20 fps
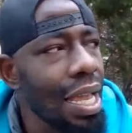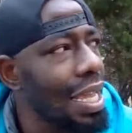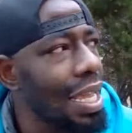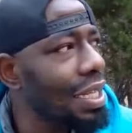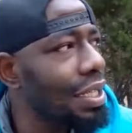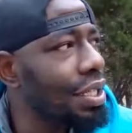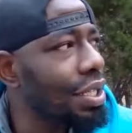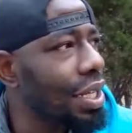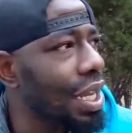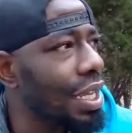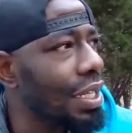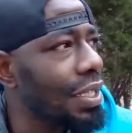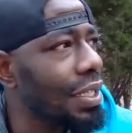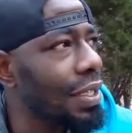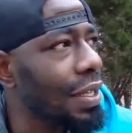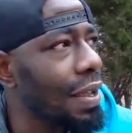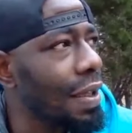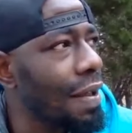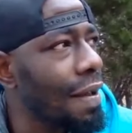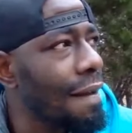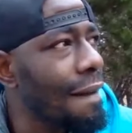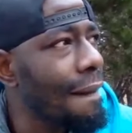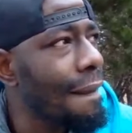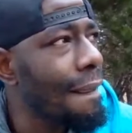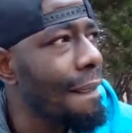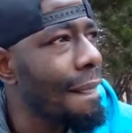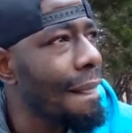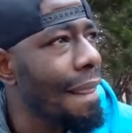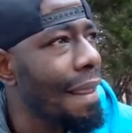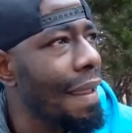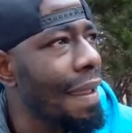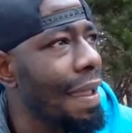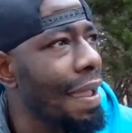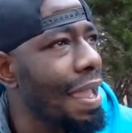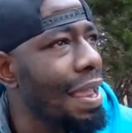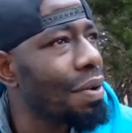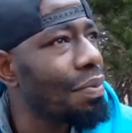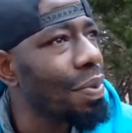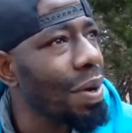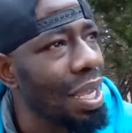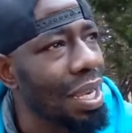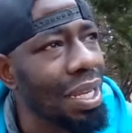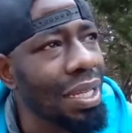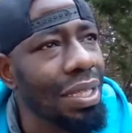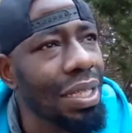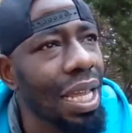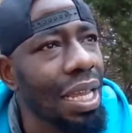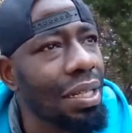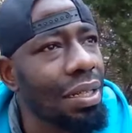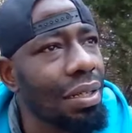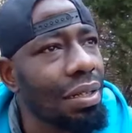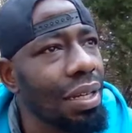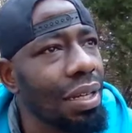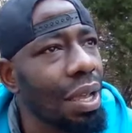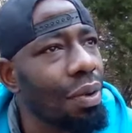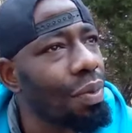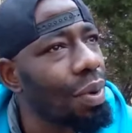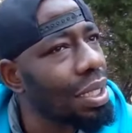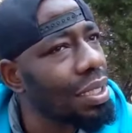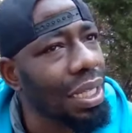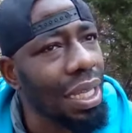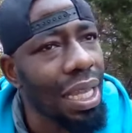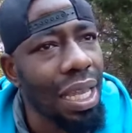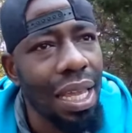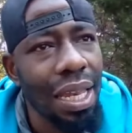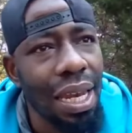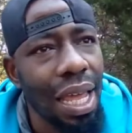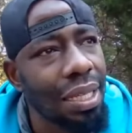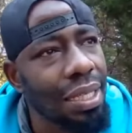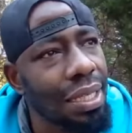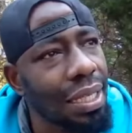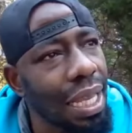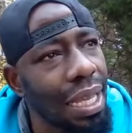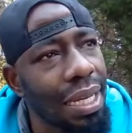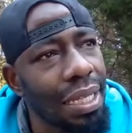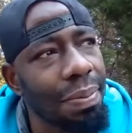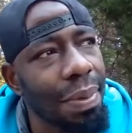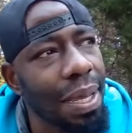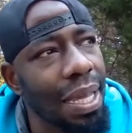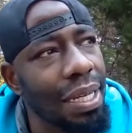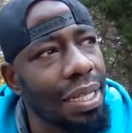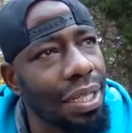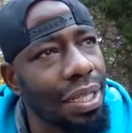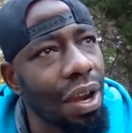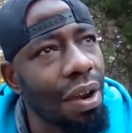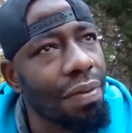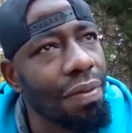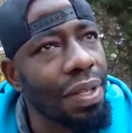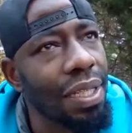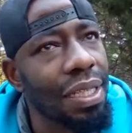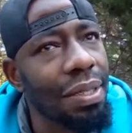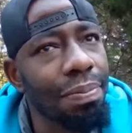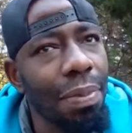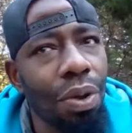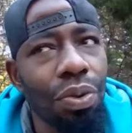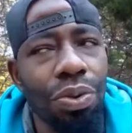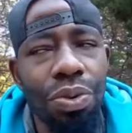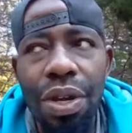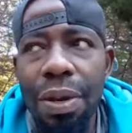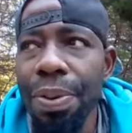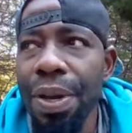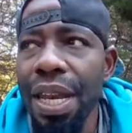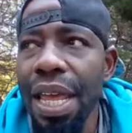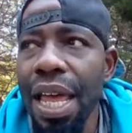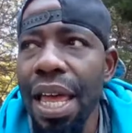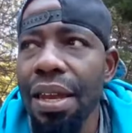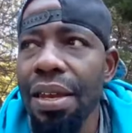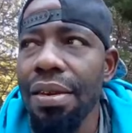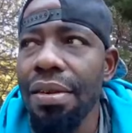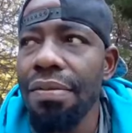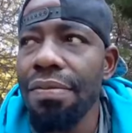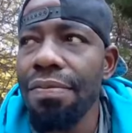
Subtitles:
It's just in realization, and once again, not saying this man deserved this, Mo3 put out